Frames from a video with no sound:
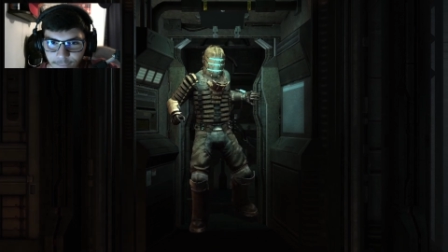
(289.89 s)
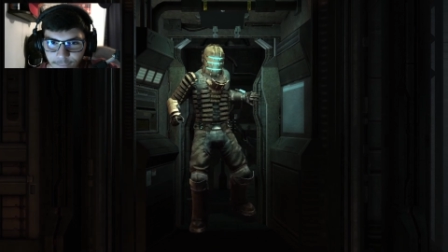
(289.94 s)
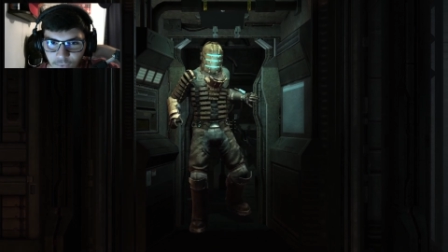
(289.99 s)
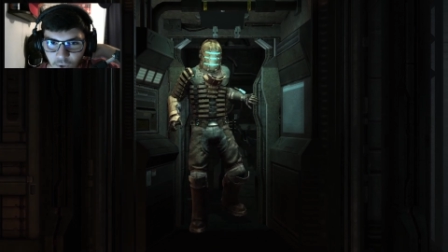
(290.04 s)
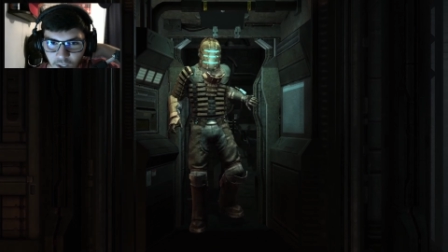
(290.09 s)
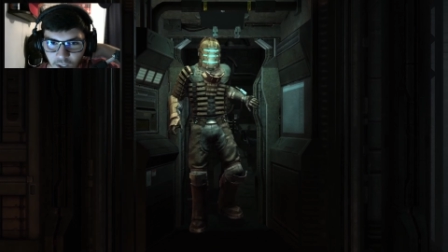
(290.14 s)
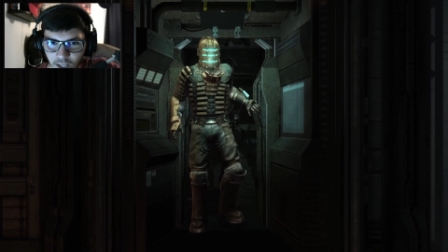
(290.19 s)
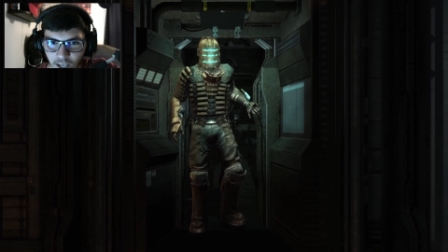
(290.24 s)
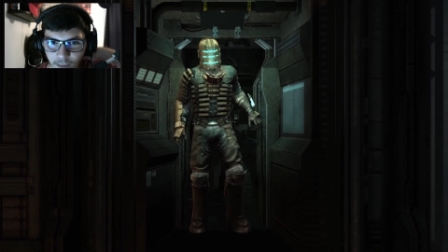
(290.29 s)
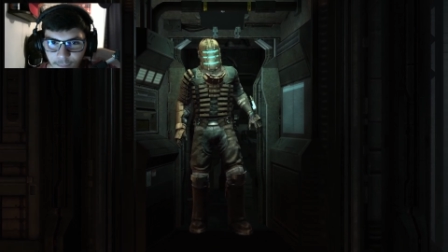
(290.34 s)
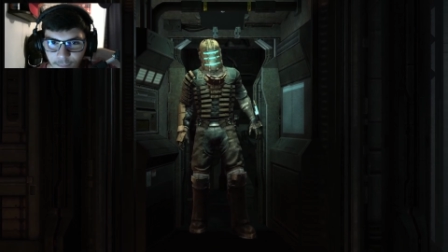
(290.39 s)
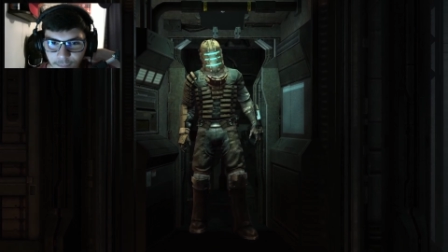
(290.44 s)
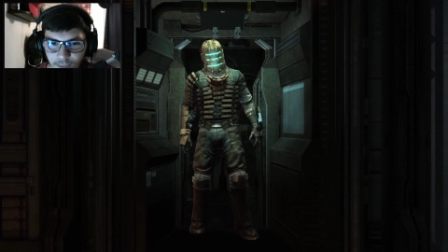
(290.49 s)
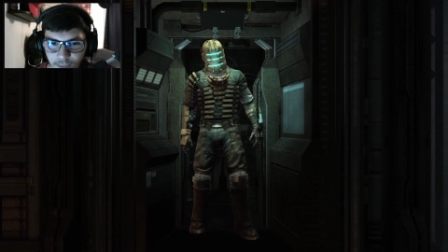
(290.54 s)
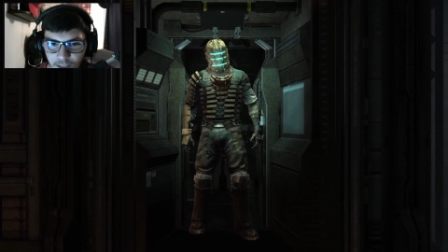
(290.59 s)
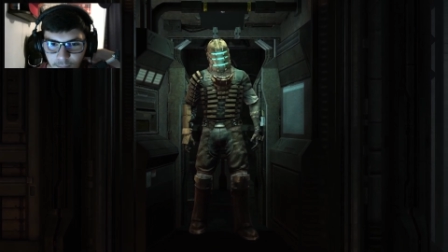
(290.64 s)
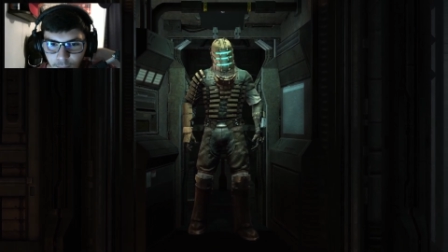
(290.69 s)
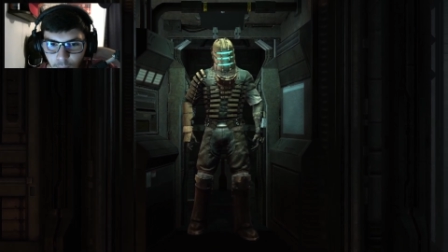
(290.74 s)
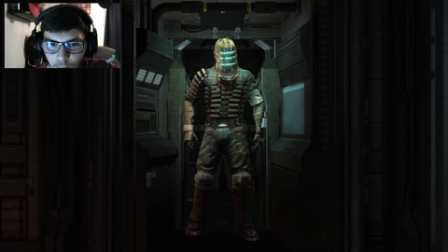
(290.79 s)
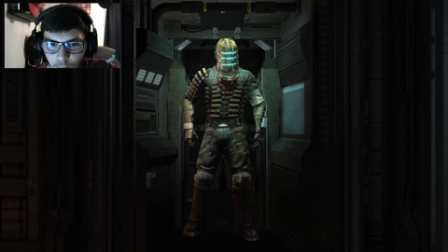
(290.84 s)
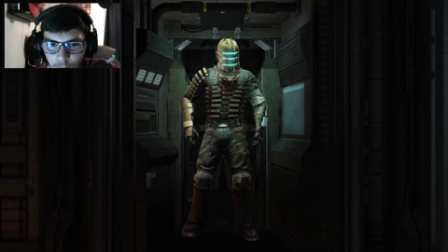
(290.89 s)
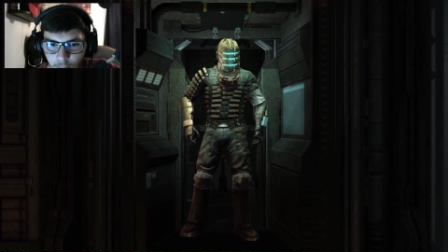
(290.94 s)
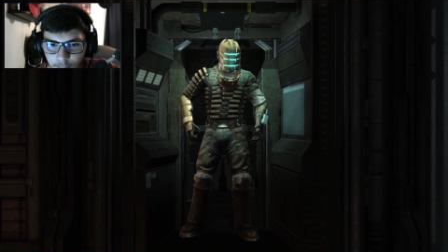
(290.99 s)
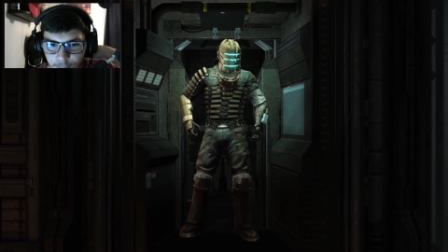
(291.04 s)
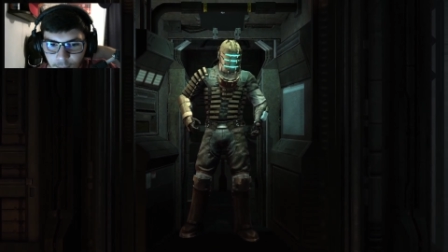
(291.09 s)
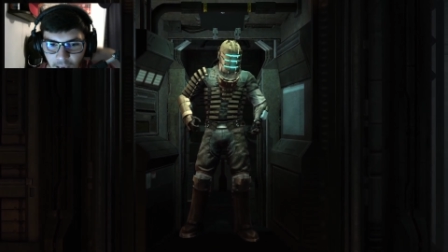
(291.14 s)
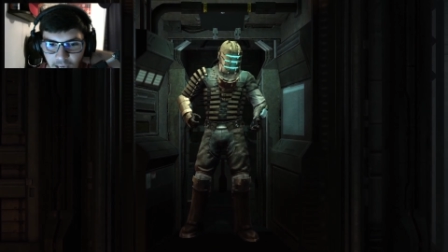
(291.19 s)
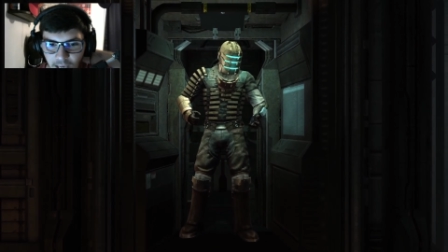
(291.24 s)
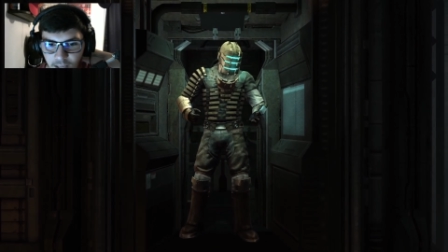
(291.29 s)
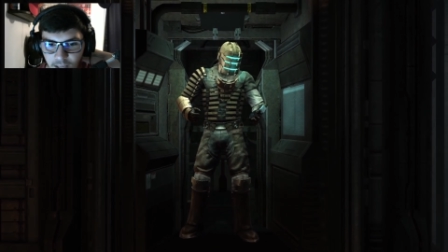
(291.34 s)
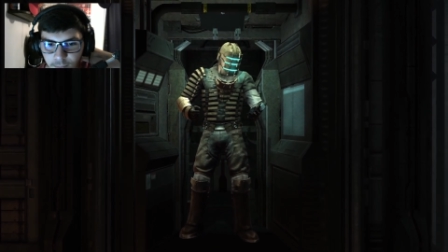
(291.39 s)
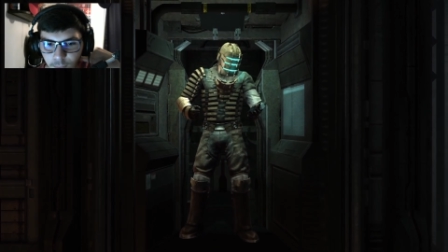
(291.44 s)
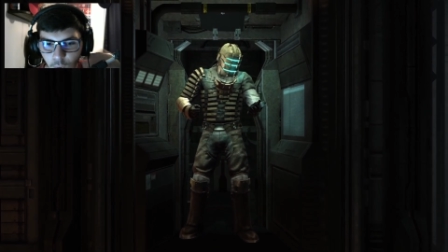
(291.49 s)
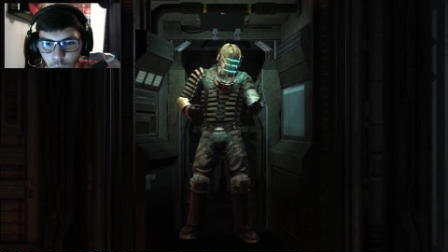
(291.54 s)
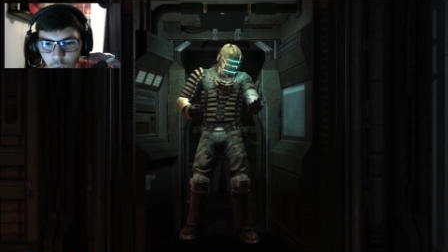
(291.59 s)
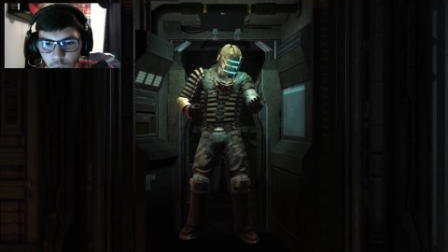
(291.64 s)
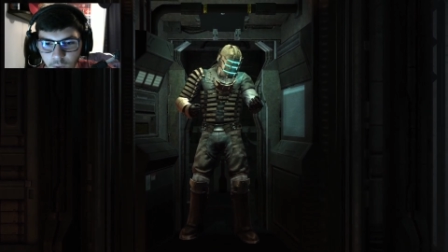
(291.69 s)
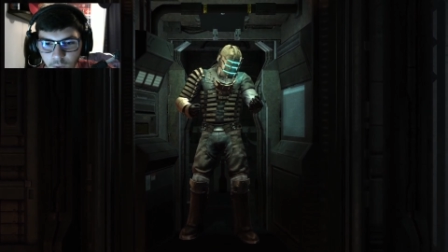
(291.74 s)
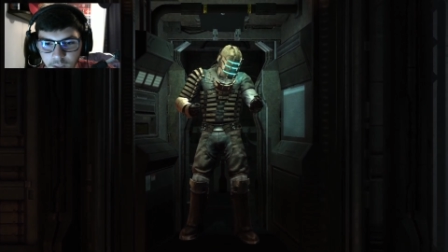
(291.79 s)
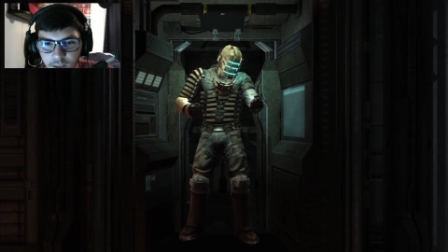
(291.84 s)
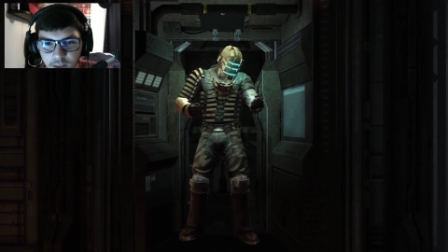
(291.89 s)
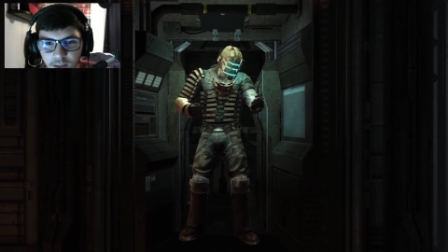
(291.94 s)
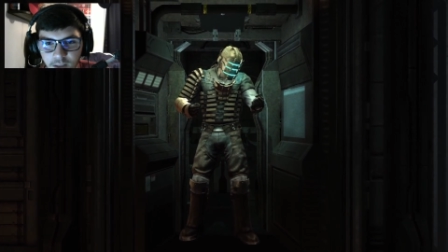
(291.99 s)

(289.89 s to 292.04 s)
Look at that big boy, bad boy.